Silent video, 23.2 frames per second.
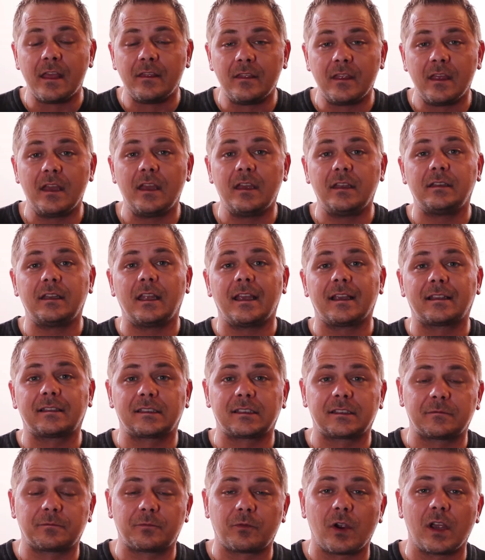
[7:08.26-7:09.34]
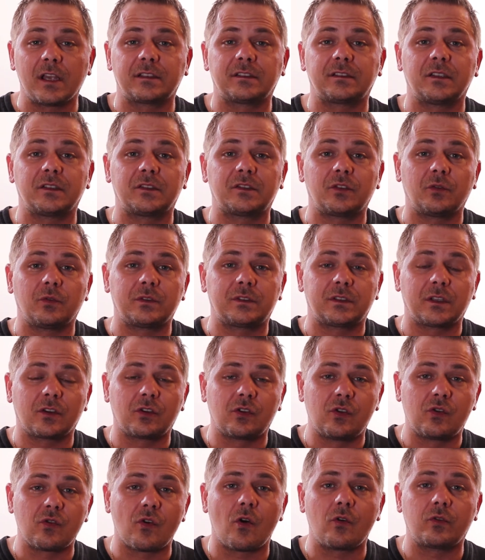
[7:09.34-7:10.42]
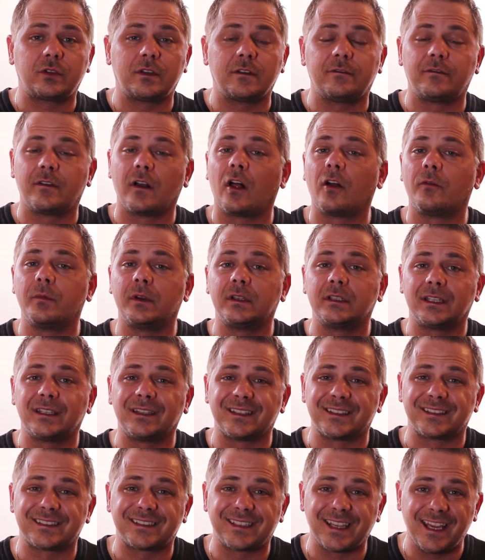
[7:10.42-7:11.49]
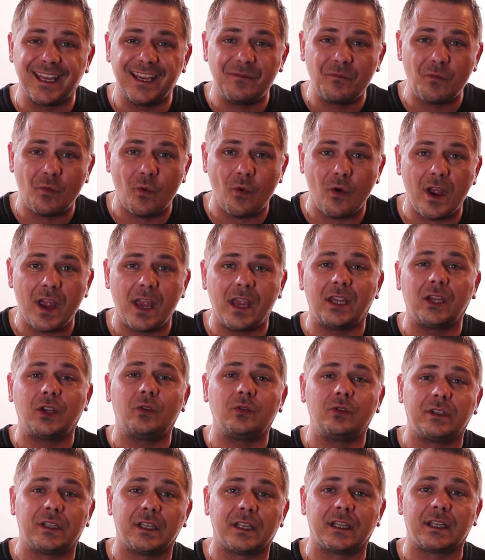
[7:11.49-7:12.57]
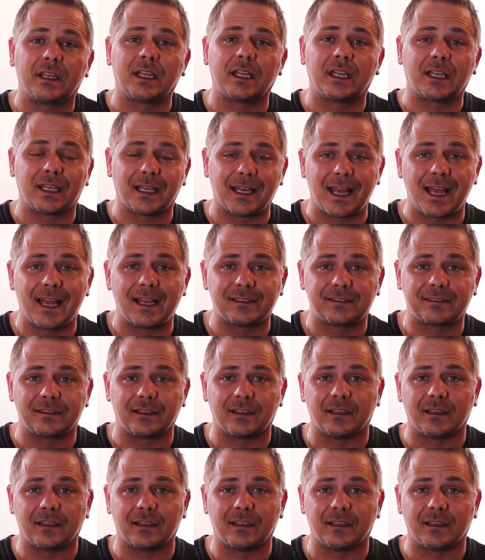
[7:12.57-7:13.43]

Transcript: and then express it so it's a growth development in the same way you did it last